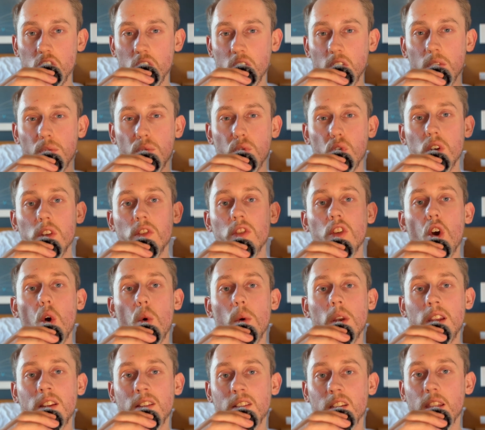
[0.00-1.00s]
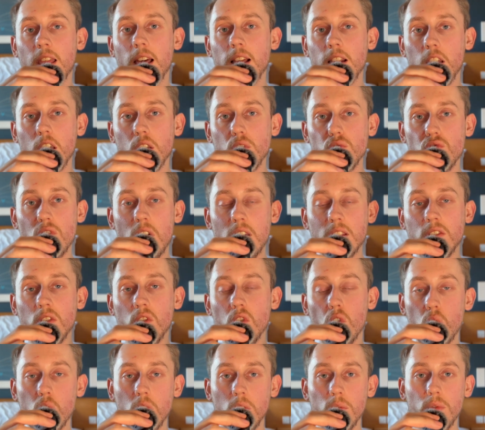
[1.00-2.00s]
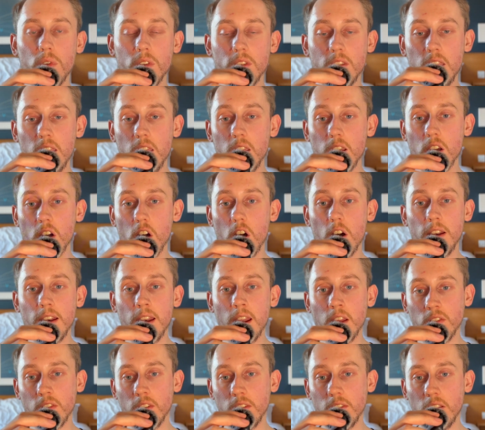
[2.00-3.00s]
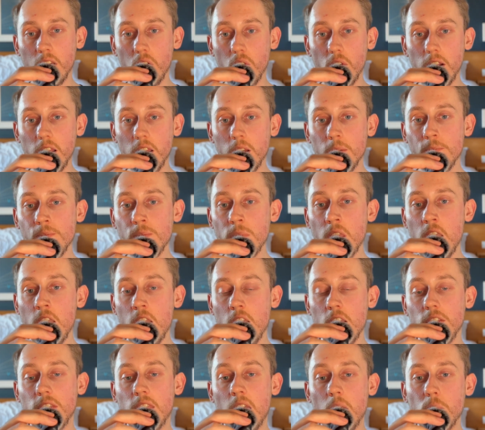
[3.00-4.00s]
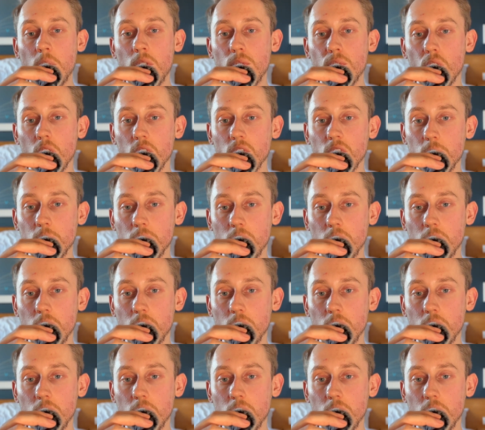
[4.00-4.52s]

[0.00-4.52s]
avoids going into that like red zone of fatigue unnecessarily. Then we've got some